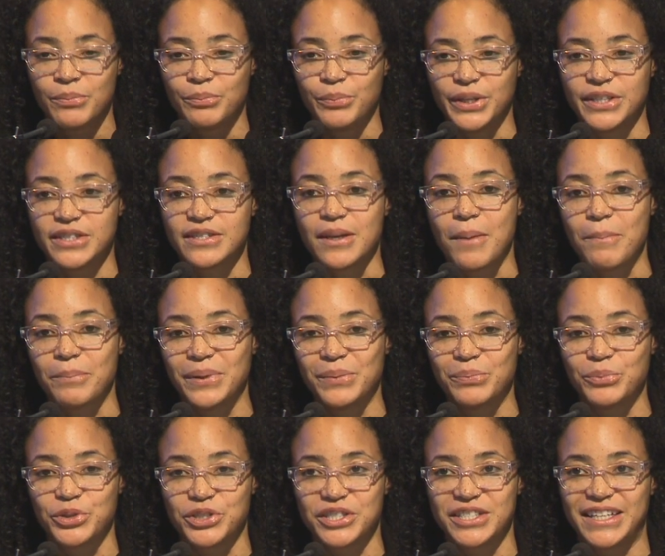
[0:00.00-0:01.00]
But some
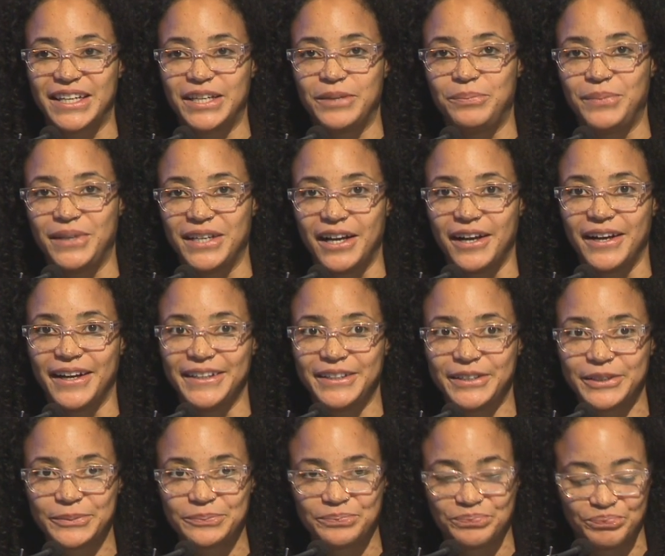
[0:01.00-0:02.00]
people stayed
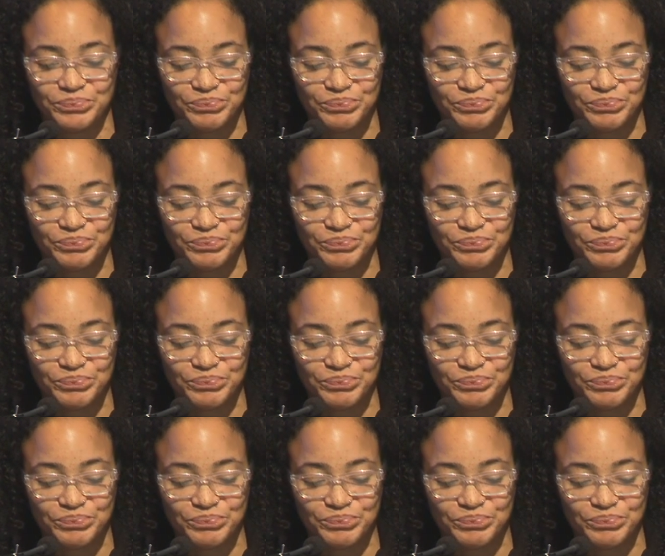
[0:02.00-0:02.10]
behind.